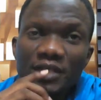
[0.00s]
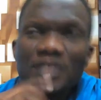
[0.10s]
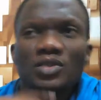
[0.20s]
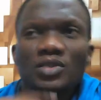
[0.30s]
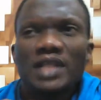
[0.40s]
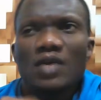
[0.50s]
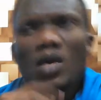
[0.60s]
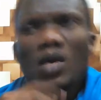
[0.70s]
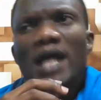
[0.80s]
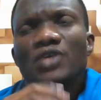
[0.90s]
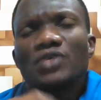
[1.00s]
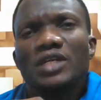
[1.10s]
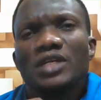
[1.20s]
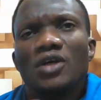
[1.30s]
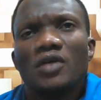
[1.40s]
And she was like, why are you so
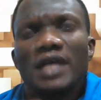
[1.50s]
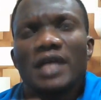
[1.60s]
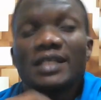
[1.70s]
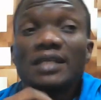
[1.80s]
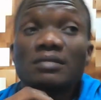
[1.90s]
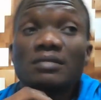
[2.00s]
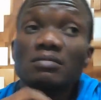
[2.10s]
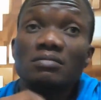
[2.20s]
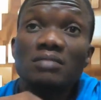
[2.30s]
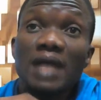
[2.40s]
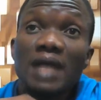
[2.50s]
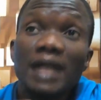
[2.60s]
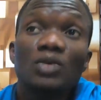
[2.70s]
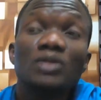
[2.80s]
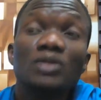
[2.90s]
in a hurry? I said,
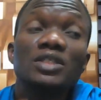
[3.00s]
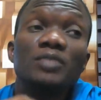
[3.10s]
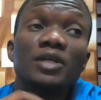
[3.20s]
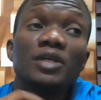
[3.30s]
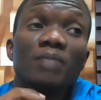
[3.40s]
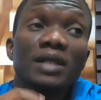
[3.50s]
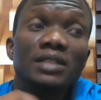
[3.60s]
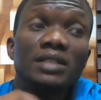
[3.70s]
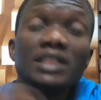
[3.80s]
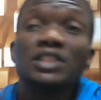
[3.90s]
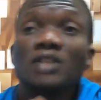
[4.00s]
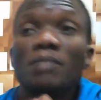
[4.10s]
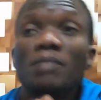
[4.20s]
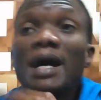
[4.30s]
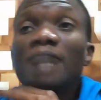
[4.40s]
I don't want to display your body. It is
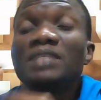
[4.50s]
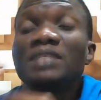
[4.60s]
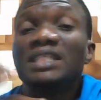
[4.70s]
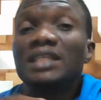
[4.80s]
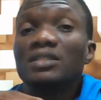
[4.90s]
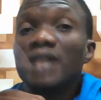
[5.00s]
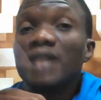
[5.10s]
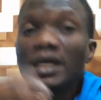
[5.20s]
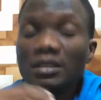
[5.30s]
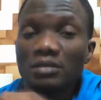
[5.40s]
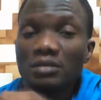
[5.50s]
not my happiness that you die.